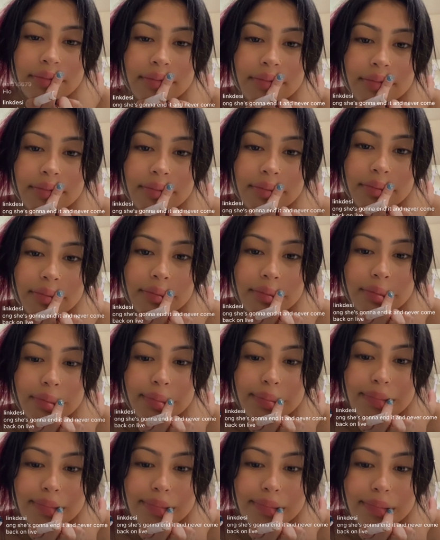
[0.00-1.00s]

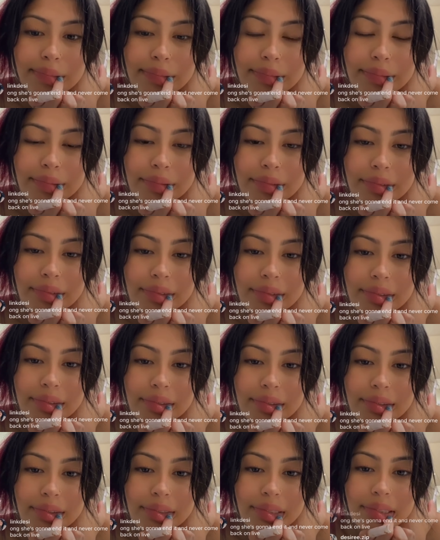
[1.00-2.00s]

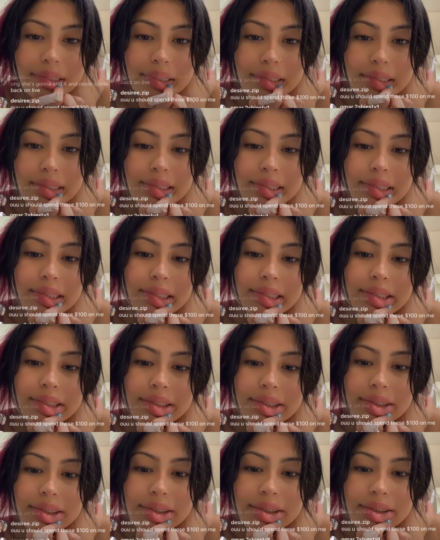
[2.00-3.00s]

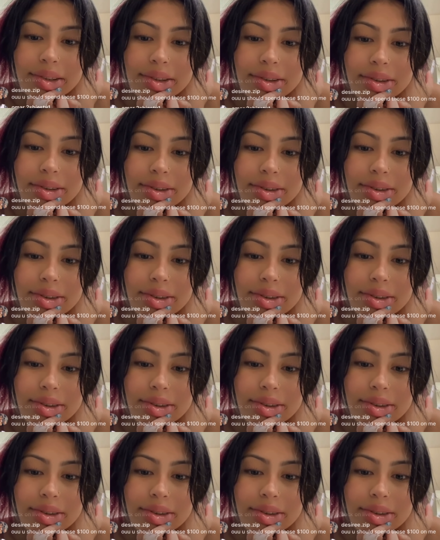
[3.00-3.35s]
(no one is talking)